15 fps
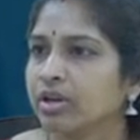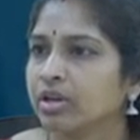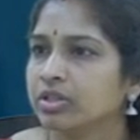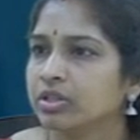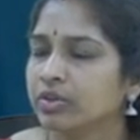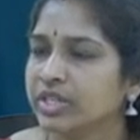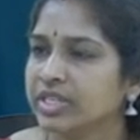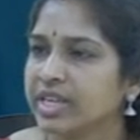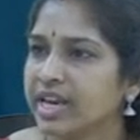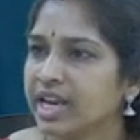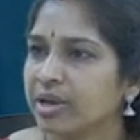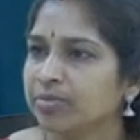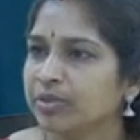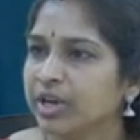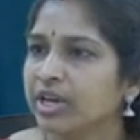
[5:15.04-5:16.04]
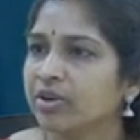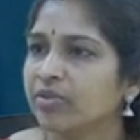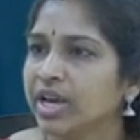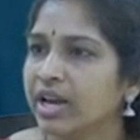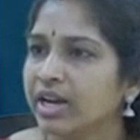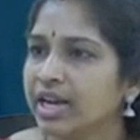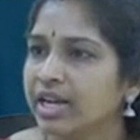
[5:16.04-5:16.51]
So the same thing we
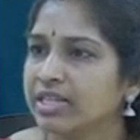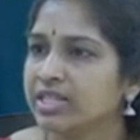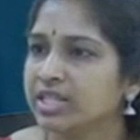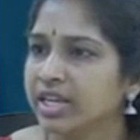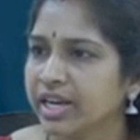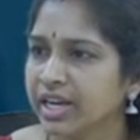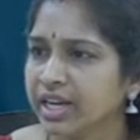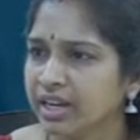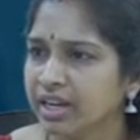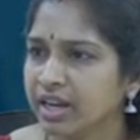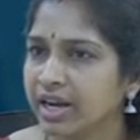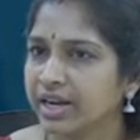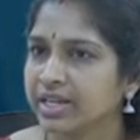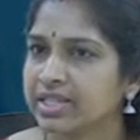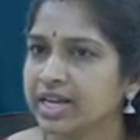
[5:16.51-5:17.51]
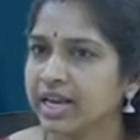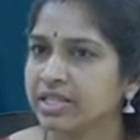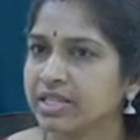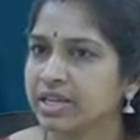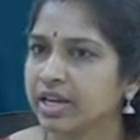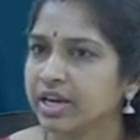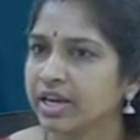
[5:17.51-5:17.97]
are considering. Let us
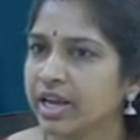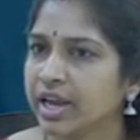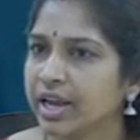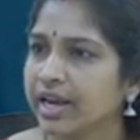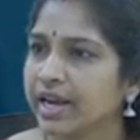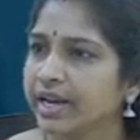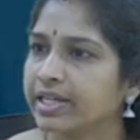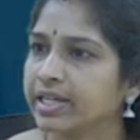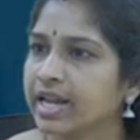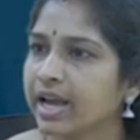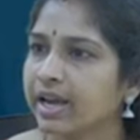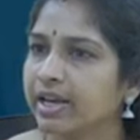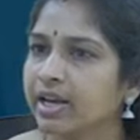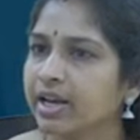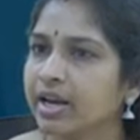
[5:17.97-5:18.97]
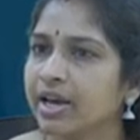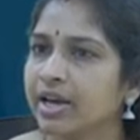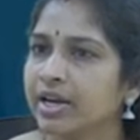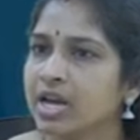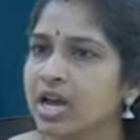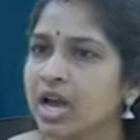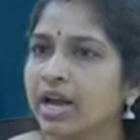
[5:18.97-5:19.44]
consider a
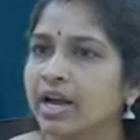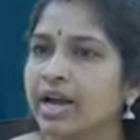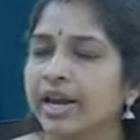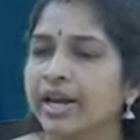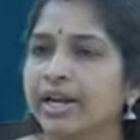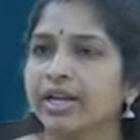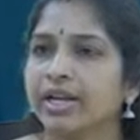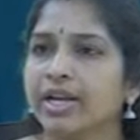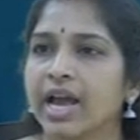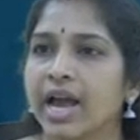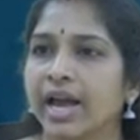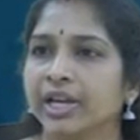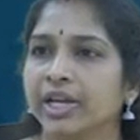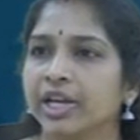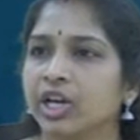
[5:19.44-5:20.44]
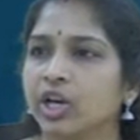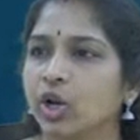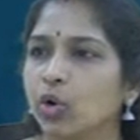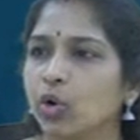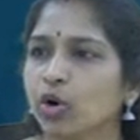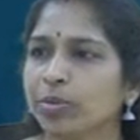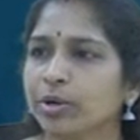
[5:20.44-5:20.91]
rectangular current carrying
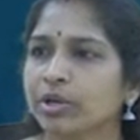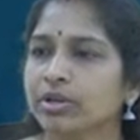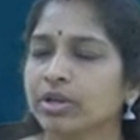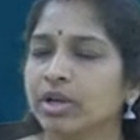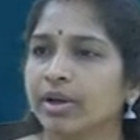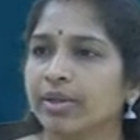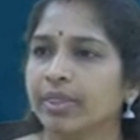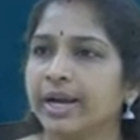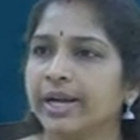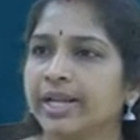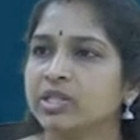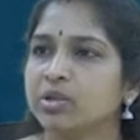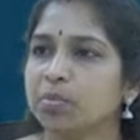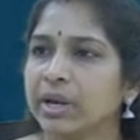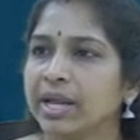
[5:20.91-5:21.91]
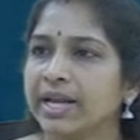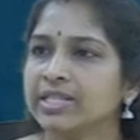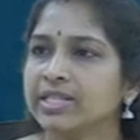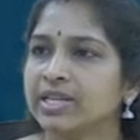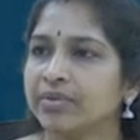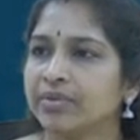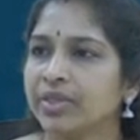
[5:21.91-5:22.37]
loop that is
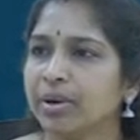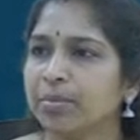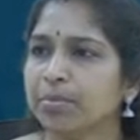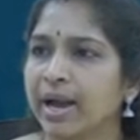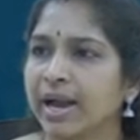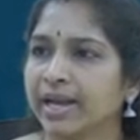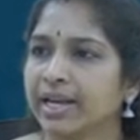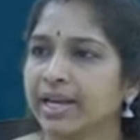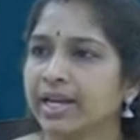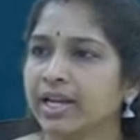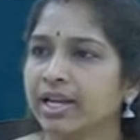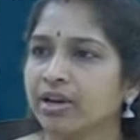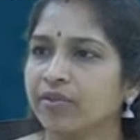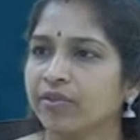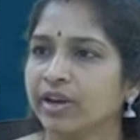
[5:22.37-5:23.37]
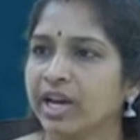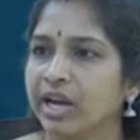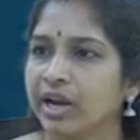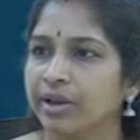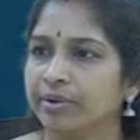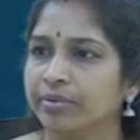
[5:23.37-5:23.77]
placed in the magnetic field.